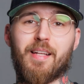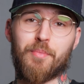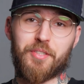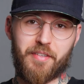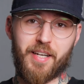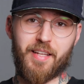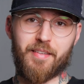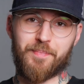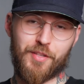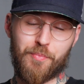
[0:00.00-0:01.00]
number 3,
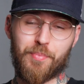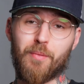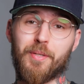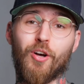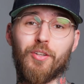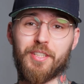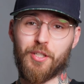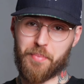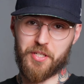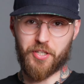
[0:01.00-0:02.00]
you're probably holding
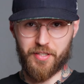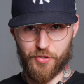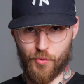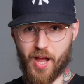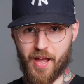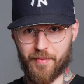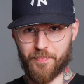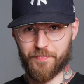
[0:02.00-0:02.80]
your pitcher too high.